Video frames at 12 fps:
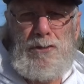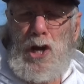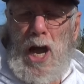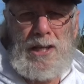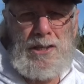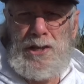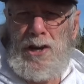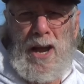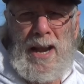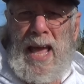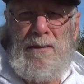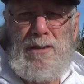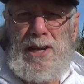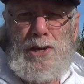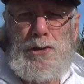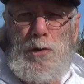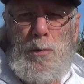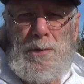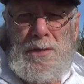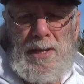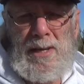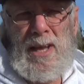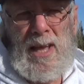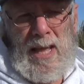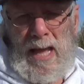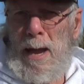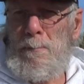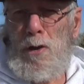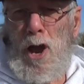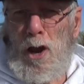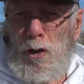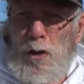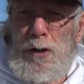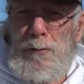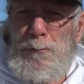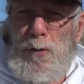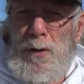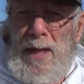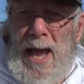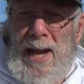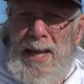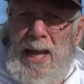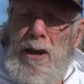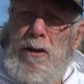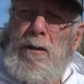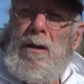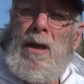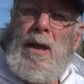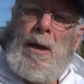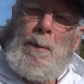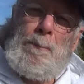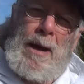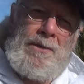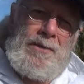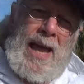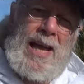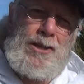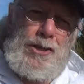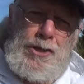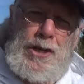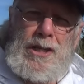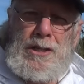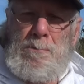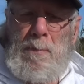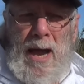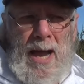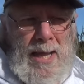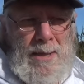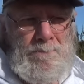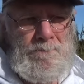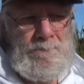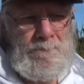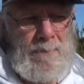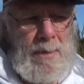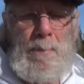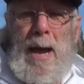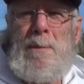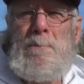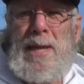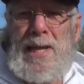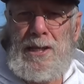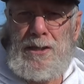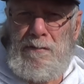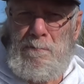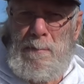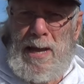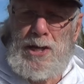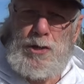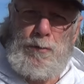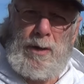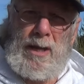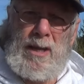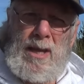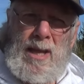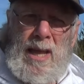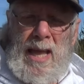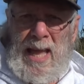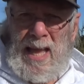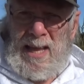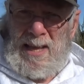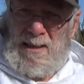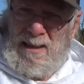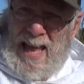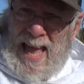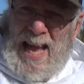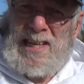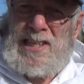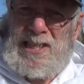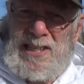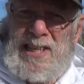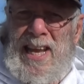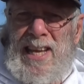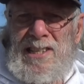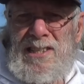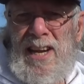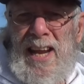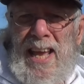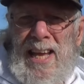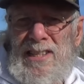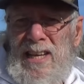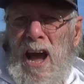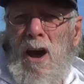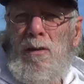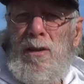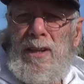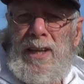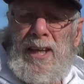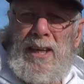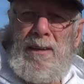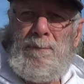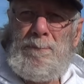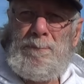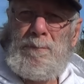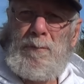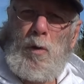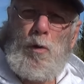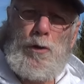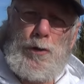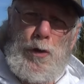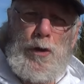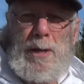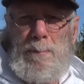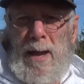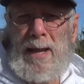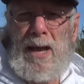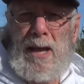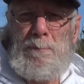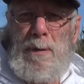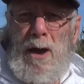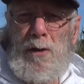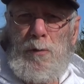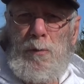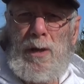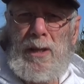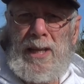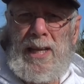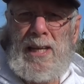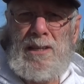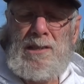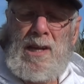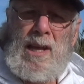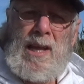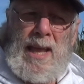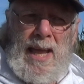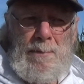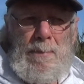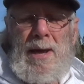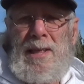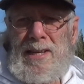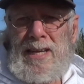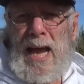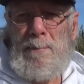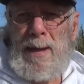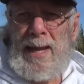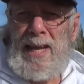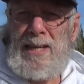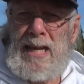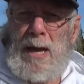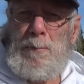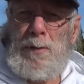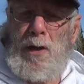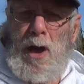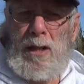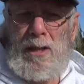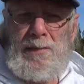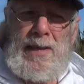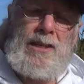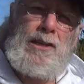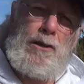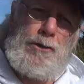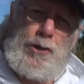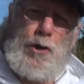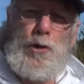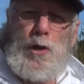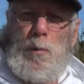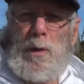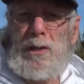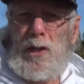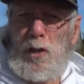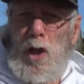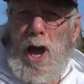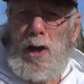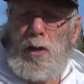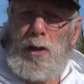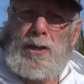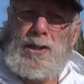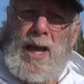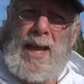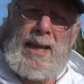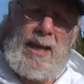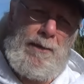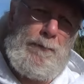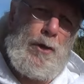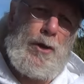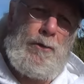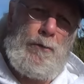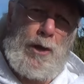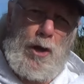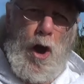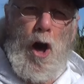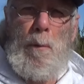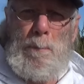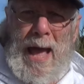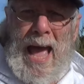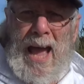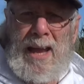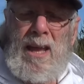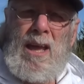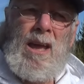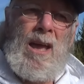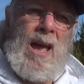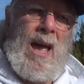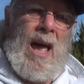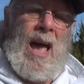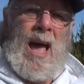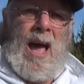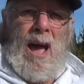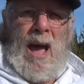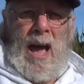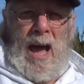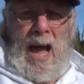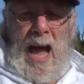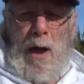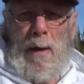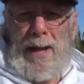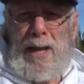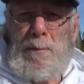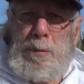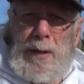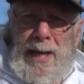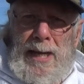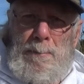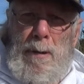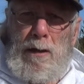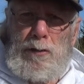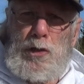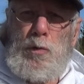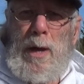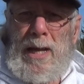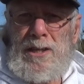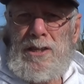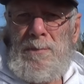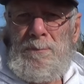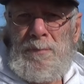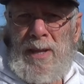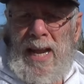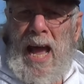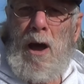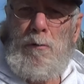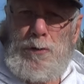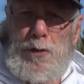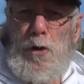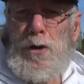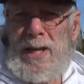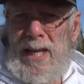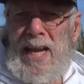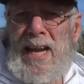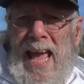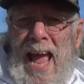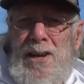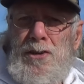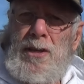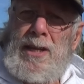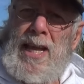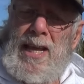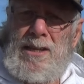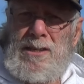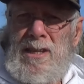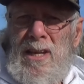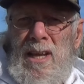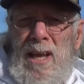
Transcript: shots and not have an issue with it. I'm not looking for that here, but that's just my means of measuring as it stands today as to how clean or dirty my gunpowder really is. And by the time I get done with all of this, I'll show you what the lock looks like, and if you can recall back how I complained about Swiss and how dirty it actually is.